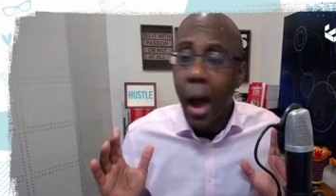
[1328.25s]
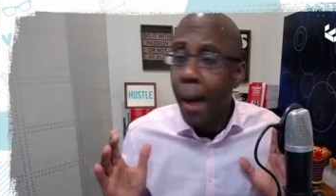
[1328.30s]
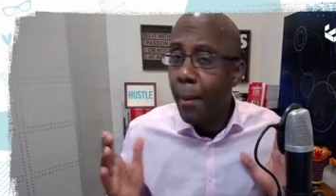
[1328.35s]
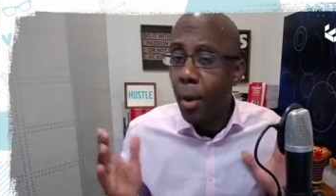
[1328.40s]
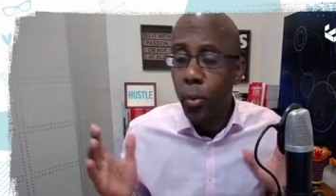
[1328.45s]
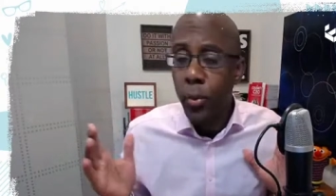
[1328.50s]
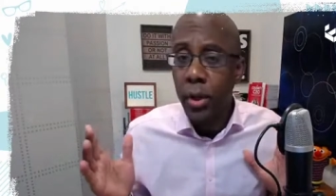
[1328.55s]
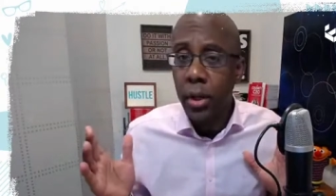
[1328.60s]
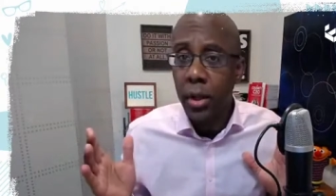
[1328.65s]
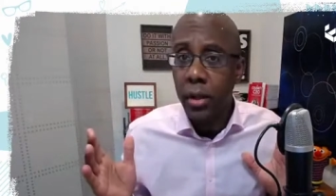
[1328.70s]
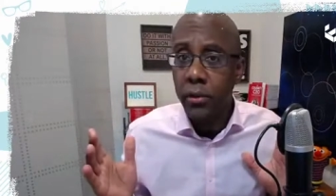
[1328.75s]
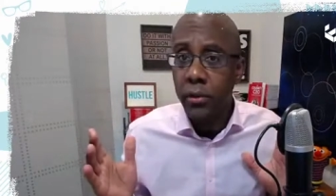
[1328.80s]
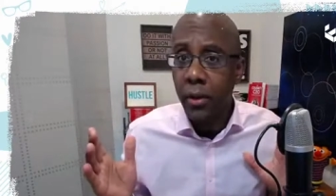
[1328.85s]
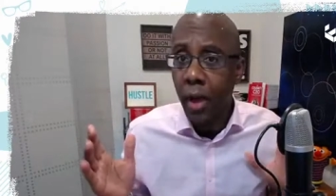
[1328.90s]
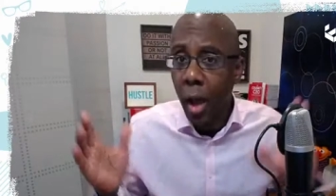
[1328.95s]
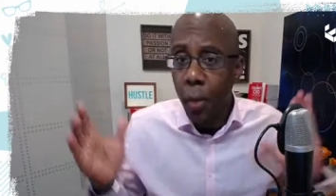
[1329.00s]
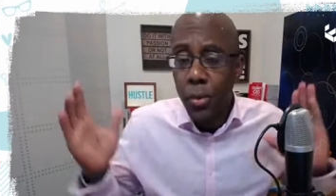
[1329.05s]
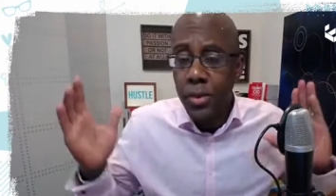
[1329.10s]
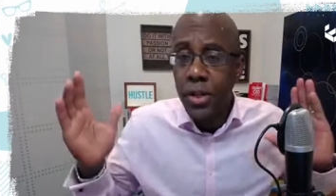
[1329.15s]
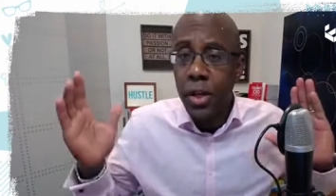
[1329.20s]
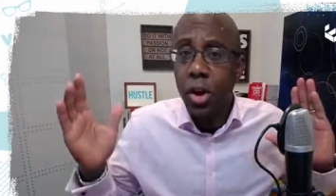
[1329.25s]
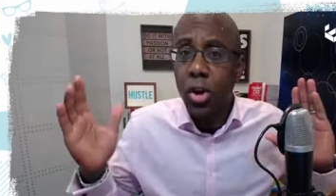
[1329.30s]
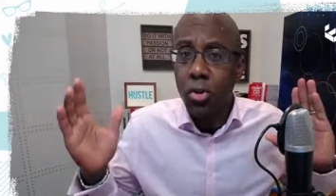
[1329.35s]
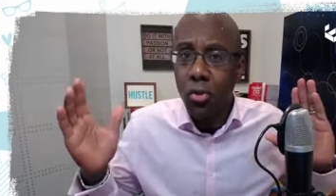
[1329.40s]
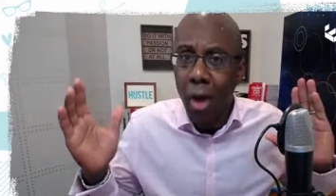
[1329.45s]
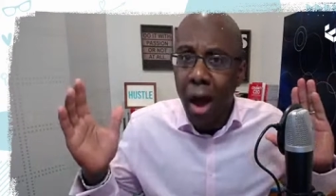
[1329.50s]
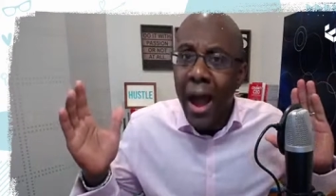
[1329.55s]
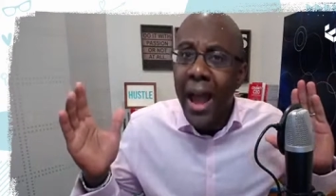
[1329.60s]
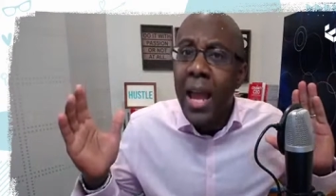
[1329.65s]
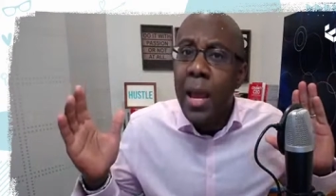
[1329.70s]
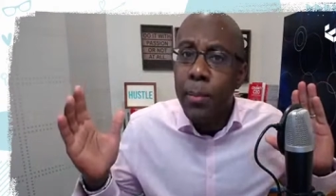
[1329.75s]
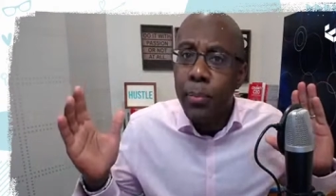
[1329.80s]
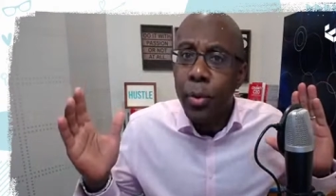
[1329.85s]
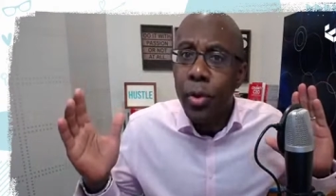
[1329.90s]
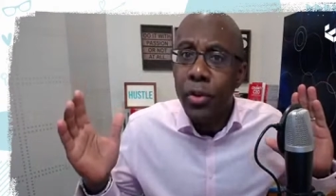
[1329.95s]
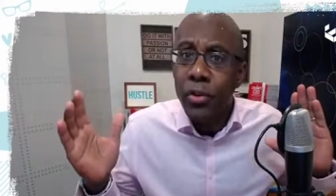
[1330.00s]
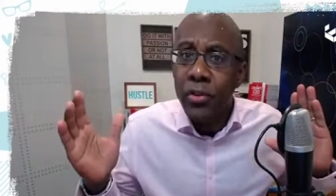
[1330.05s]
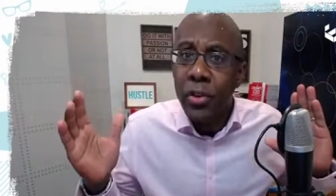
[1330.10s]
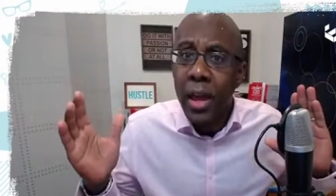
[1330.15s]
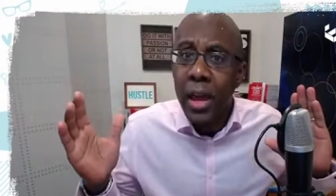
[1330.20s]
I'm a realist. I wasn't crying
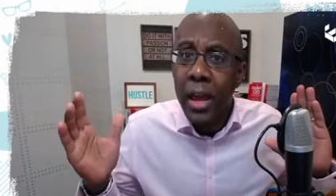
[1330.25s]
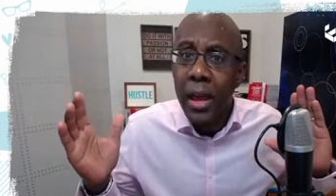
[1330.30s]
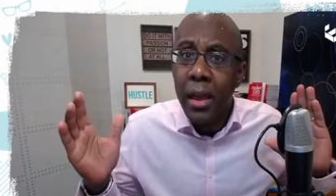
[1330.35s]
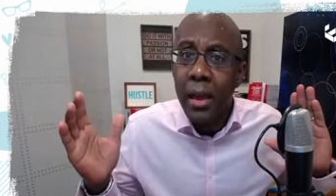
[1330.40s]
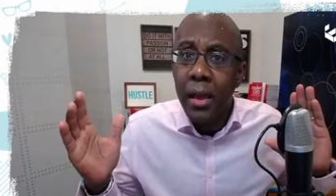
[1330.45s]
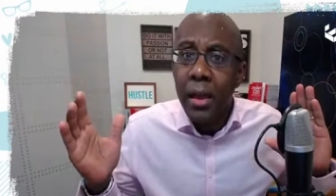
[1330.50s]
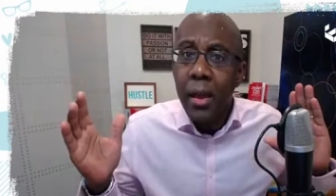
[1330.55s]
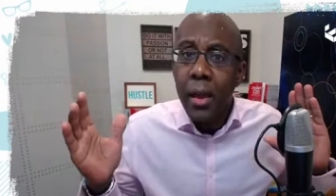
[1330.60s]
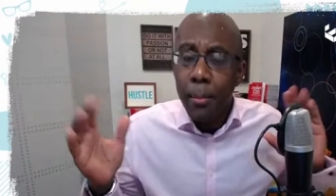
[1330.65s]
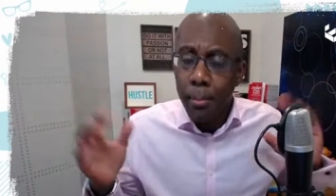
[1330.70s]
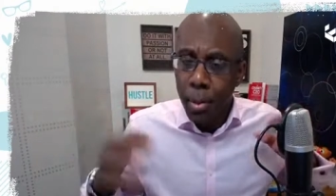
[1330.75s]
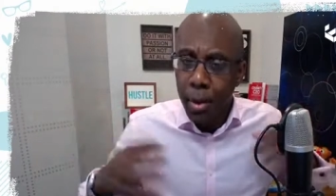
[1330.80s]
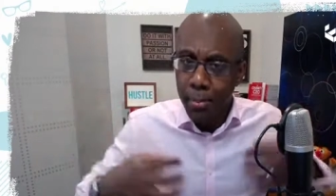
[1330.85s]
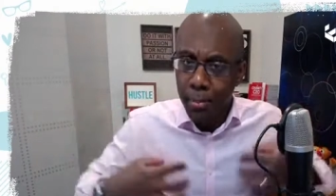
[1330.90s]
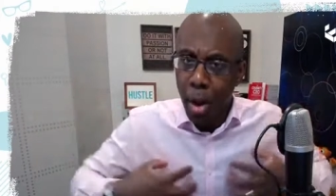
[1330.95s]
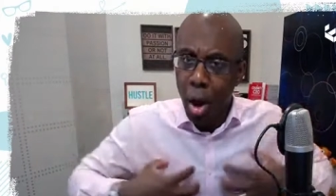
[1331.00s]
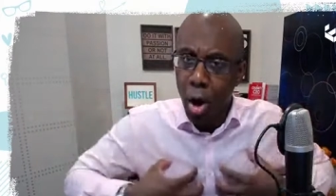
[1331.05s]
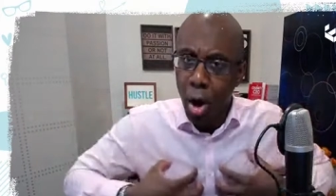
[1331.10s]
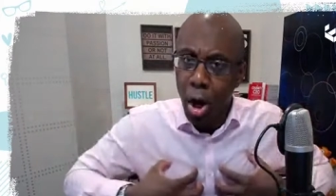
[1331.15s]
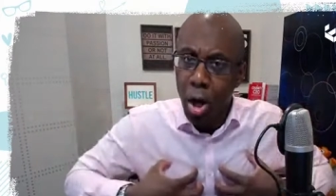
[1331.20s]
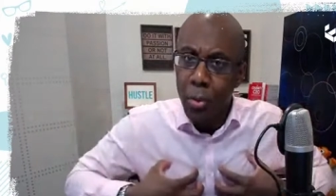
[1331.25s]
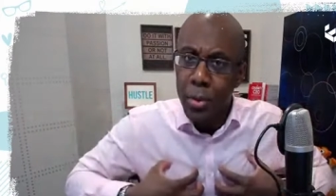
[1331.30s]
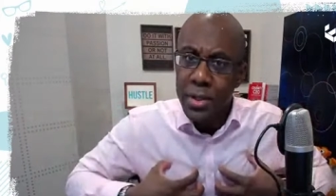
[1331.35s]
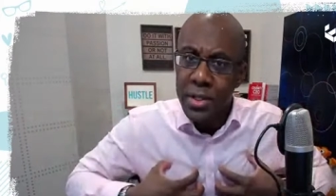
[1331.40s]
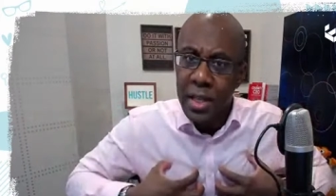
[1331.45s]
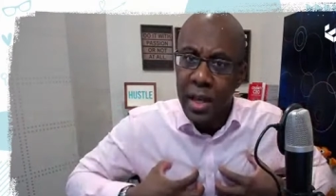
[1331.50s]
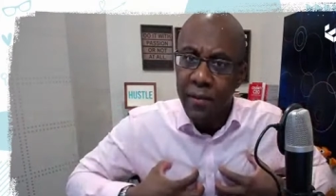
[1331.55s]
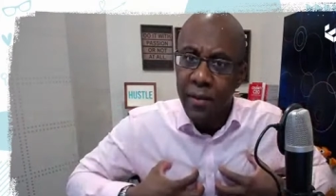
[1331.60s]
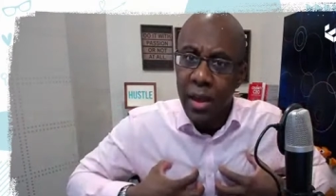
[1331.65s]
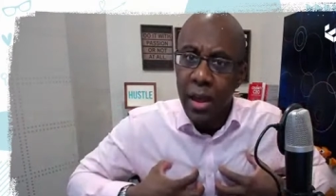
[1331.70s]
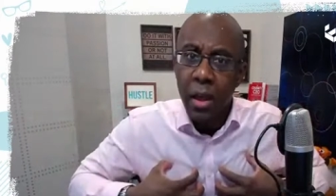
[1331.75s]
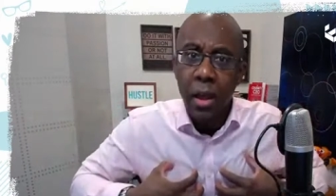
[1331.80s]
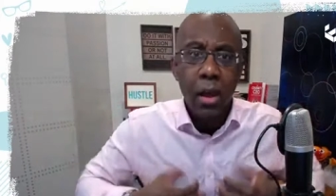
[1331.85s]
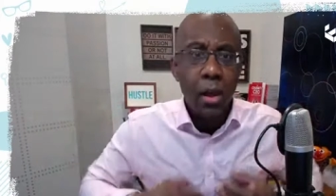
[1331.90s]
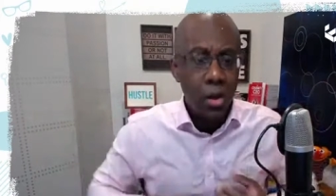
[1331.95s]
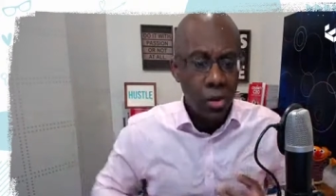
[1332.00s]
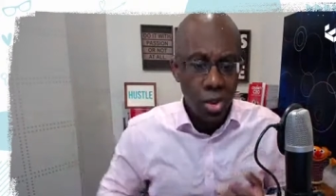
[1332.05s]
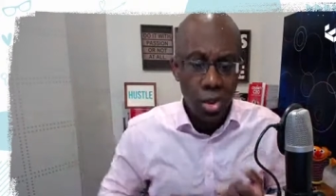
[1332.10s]
per se, but my heart was heavy.